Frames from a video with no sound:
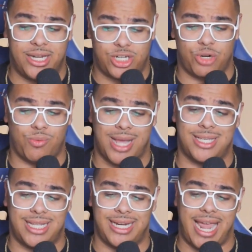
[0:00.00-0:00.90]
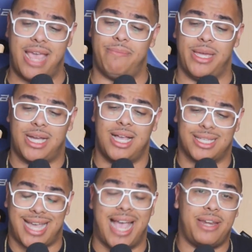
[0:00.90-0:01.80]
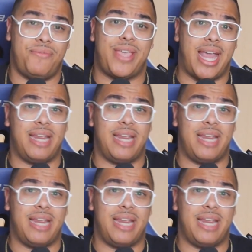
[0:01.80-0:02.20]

interesting name because kind of